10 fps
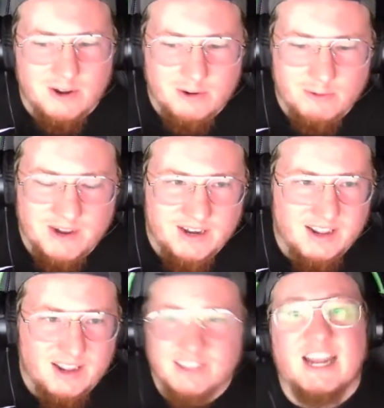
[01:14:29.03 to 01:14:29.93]
went in.
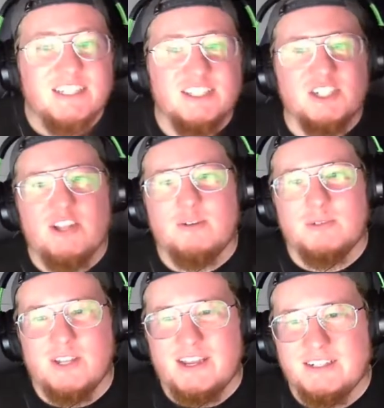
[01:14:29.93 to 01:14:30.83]
Tyson Chandler was
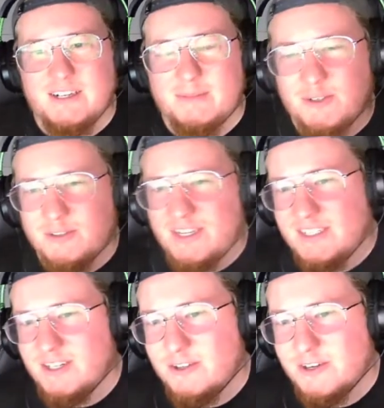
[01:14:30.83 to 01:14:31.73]
on that team too. That's
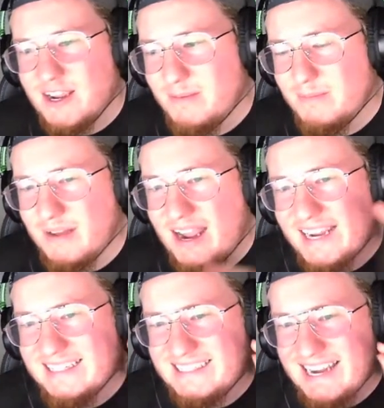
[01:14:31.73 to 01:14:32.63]
another name. I
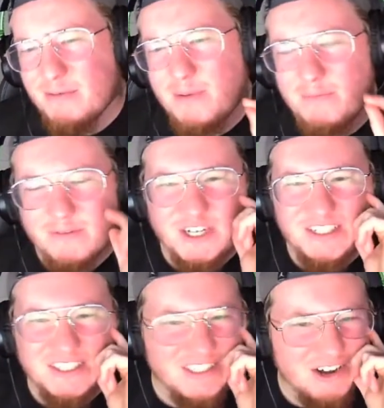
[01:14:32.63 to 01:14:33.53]
can't remember if
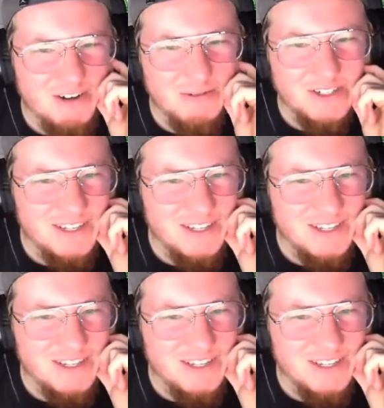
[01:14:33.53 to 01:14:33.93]
Jason Terry was on